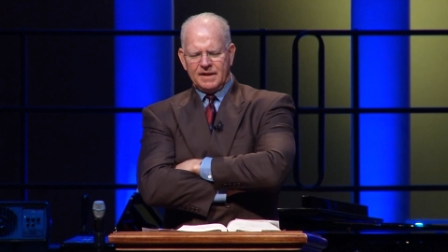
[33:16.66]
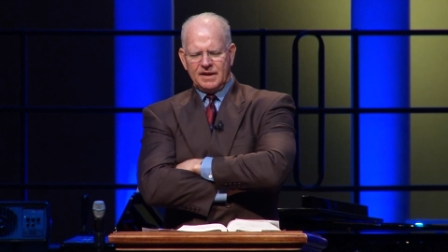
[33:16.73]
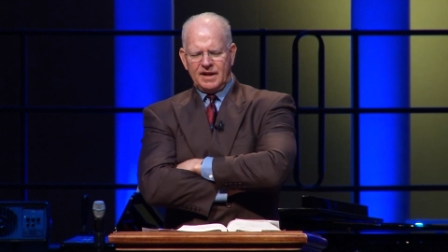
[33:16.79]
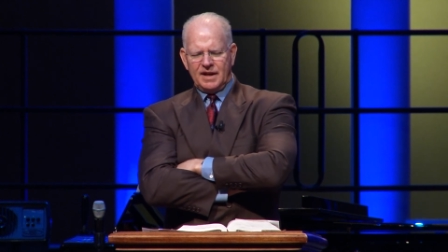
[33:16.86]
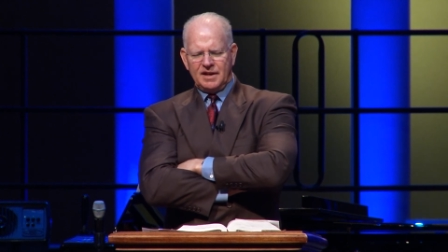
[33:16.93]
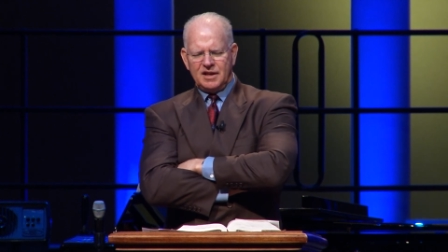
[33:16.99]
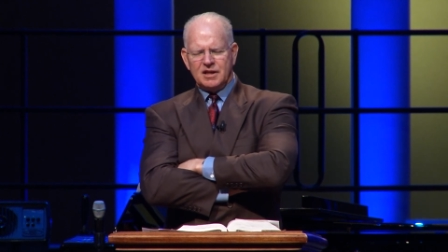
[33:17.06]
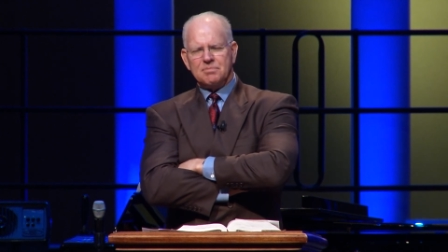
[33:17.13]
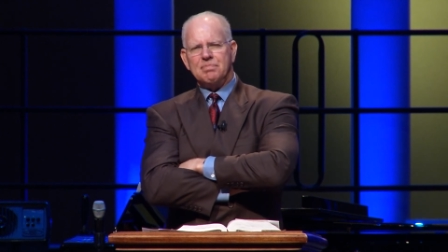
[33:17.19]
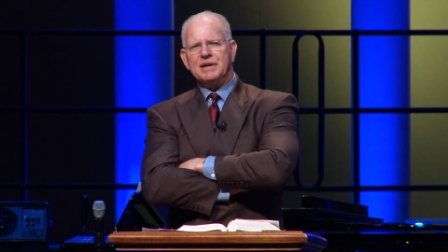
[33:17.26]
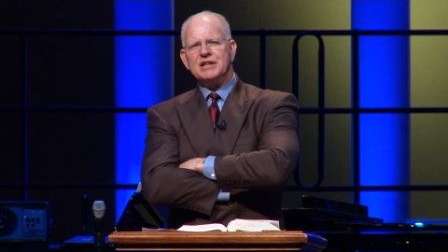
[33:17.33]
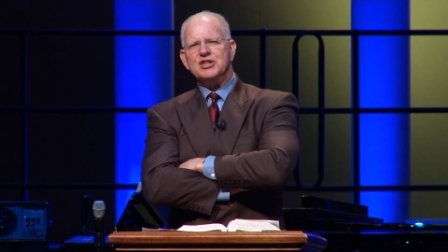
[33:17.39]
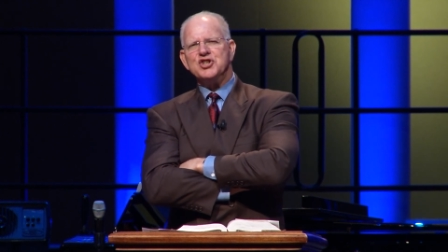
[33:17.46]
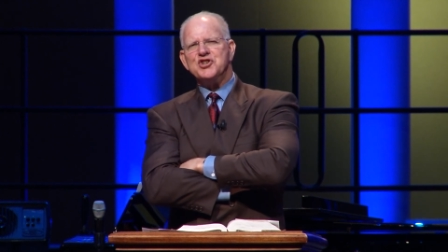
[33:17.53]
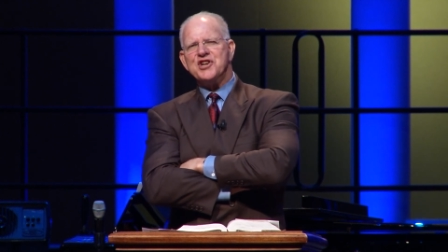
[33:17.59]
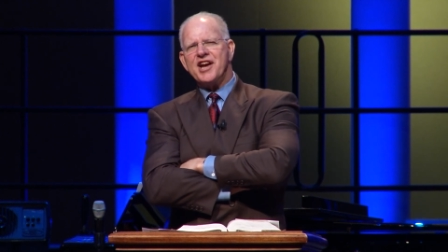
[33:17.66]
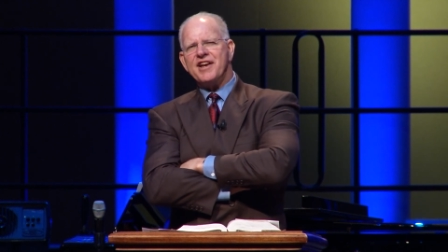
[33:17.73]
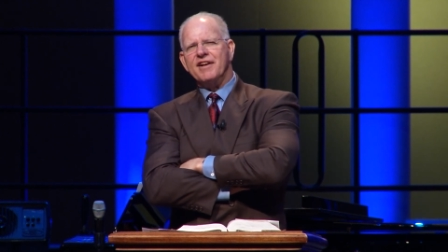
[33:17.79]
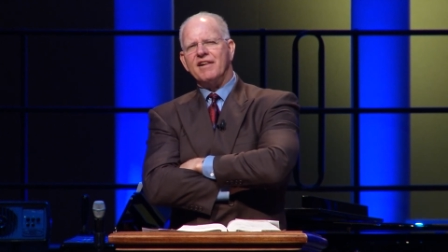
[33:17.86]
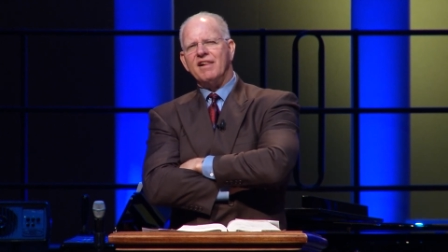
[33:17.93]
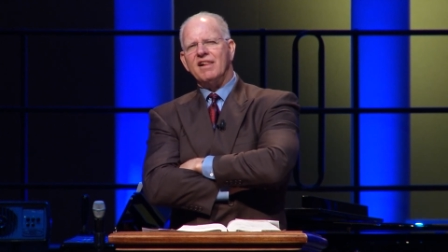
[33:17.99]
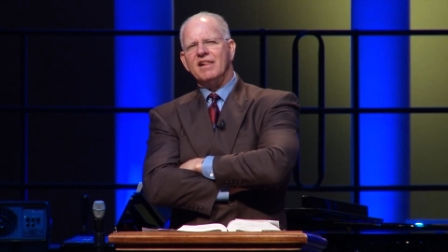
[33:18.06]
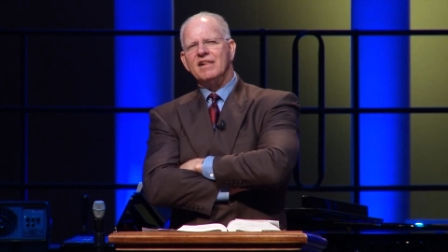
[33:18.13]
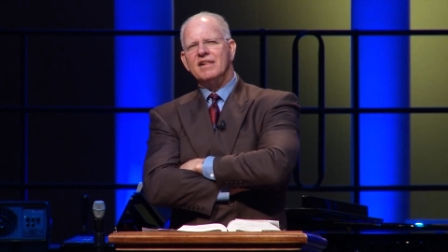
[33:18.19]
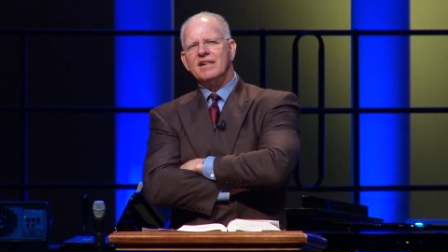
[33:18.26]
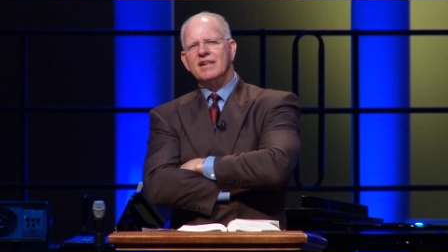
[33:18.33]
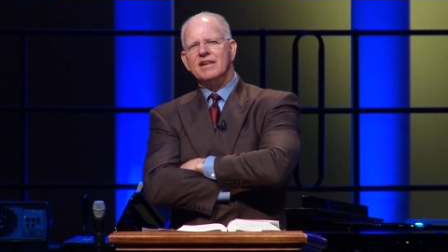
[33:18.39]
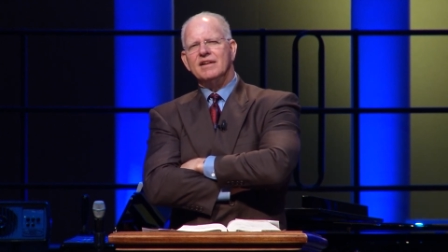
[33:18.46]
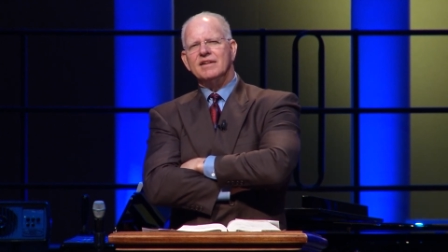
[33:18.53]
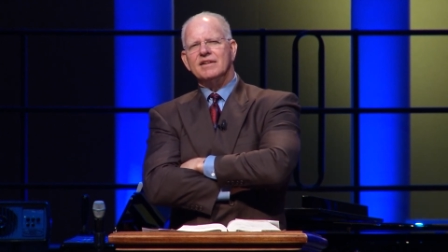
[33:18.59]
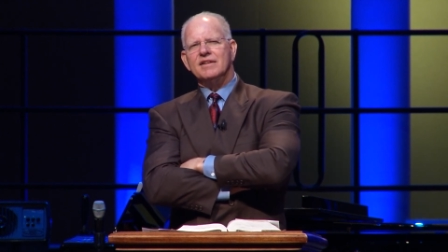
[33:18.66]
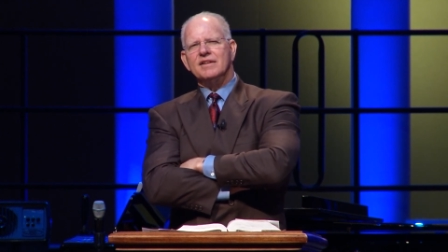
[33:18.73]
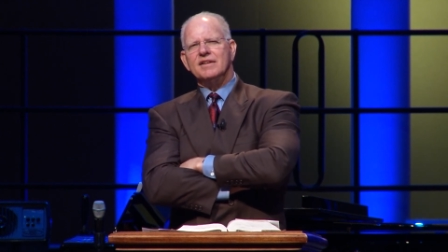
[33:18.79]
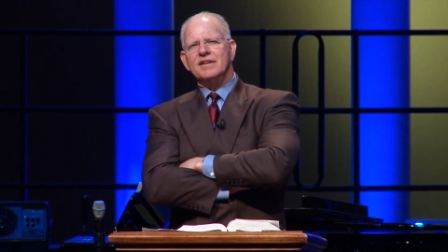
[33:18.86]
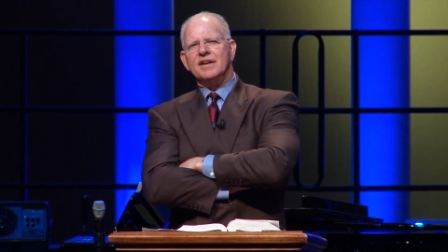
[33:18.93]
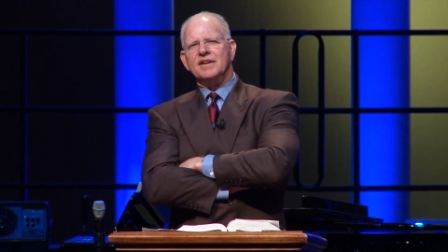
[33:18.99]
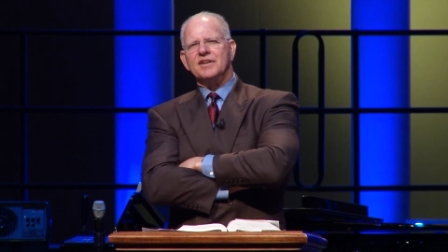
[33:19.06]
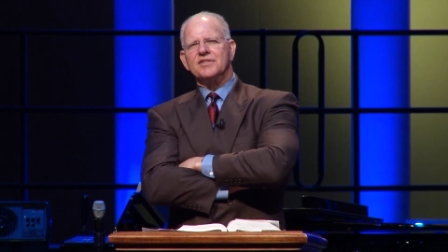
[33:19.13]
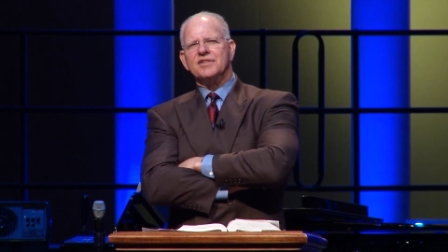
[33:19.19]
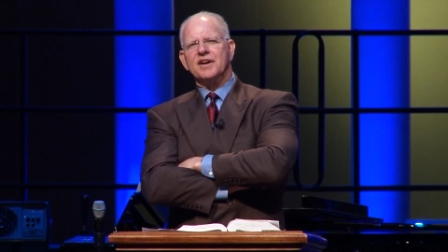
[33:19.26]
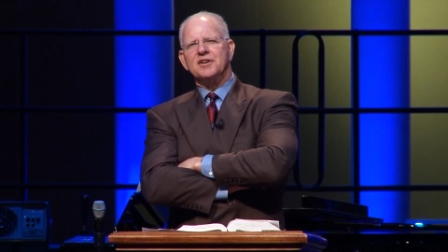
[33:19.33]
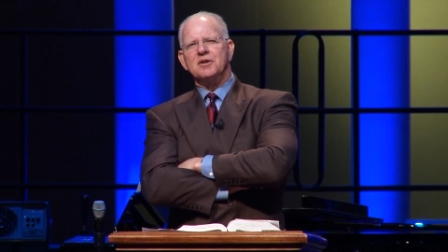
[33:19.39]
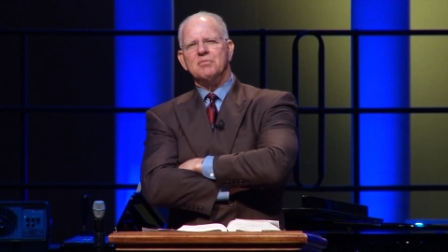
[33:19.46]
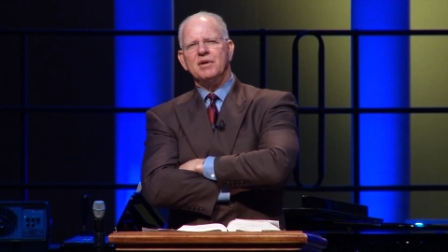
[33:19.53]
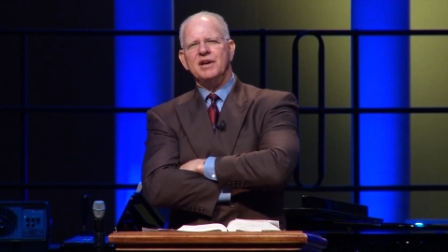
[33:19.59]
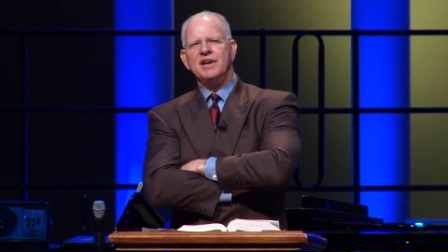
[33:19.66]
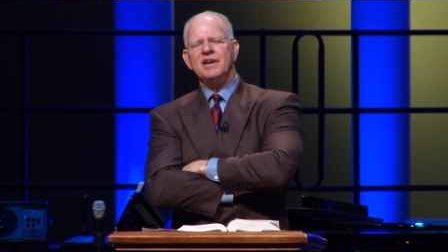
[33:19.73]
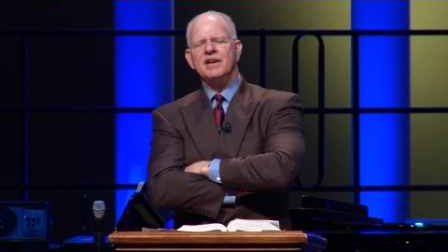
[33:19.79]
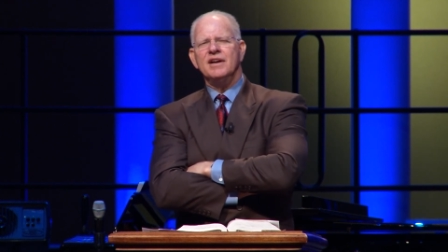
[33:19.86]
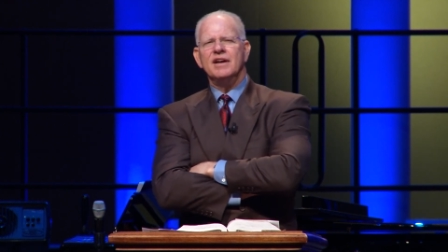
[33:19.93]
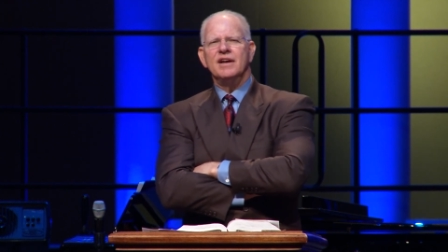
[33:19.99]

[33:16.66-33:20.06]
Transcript: and he had been in jail. And he said to me,